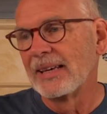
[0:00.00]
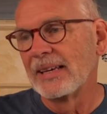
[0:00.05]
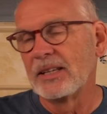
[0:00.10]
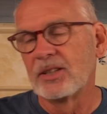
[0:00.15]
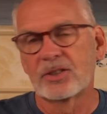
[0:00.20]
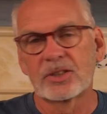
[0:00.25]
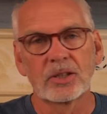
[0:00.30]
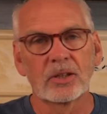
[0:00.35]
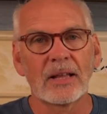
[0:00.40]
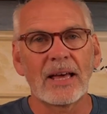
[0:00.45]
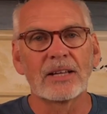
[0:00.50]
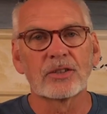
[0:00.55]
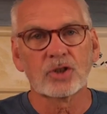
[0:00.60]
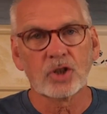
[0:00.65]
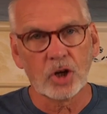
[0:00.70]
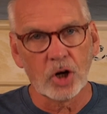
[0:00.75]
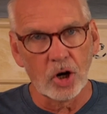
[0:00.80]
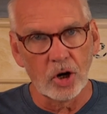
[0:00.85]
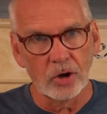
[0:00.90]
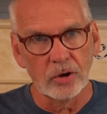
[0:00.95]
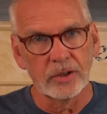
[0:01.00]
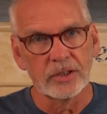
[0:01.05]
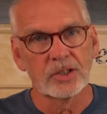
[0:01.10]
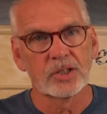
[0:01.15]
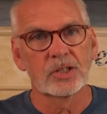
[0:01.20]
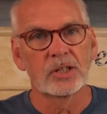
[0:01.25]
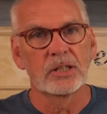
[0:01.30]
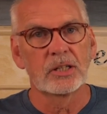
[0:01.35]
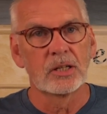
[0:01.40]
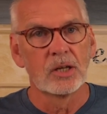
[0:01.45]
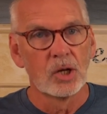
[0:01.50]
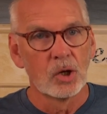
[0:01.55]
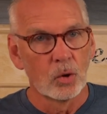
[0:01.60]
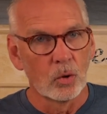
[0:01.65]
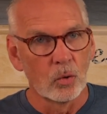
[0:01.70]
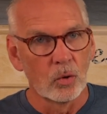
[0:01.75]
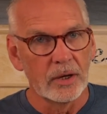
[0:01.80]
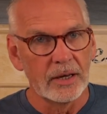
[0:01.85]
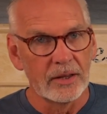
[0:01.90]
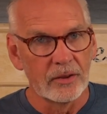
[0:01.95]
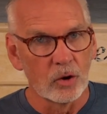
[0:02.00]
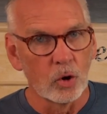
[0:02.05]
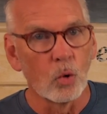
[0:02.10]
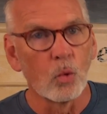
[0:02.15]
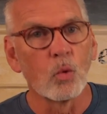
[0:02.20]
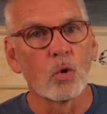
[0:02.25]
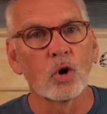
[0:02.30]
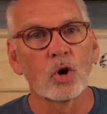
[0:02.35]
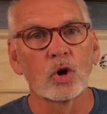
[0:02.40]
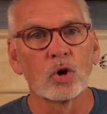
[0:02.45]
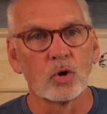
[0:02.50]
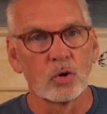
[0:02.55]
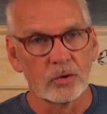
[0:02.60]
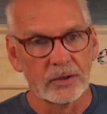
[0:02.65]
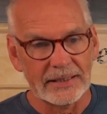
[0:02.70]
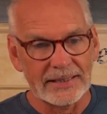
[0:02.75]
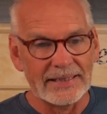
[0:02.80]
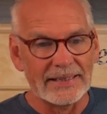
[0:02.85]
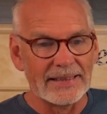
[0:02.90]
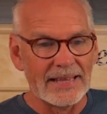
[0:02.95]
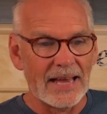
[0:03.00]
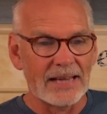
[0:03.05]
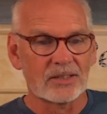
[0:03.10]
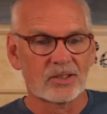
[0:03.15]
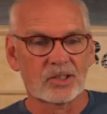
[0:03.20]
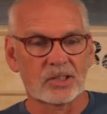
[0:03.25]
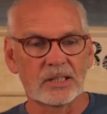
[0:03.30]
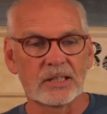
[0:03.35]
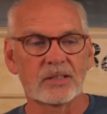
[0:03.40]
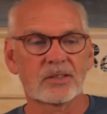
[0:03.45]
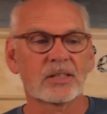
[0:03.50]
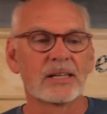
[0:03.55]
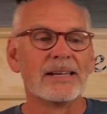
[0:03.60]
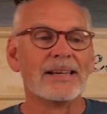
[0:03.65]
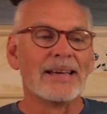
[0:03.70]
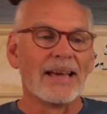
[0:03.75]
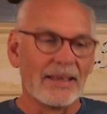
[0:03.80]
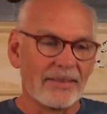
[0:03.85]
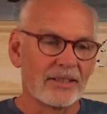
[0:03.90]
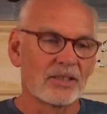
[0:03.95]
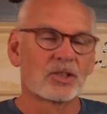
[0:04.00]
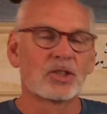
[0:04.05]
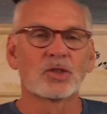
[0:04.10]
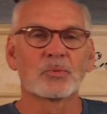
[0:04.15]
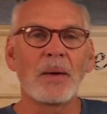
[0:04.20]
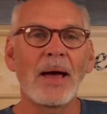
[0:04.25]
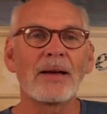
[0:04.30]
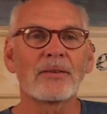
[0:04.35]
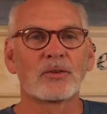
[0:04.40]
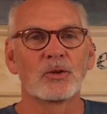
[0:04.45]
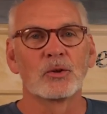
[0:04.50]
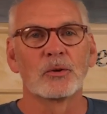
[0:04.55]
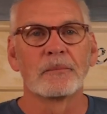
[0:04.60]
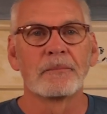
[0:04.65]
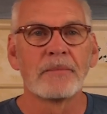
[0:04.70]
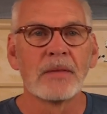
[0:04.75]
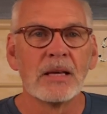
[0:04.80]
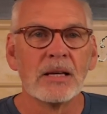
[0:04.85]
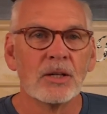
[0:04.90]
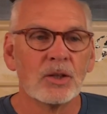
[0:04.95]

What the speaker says: He still has currency in the world in that sense. And this is Matthew.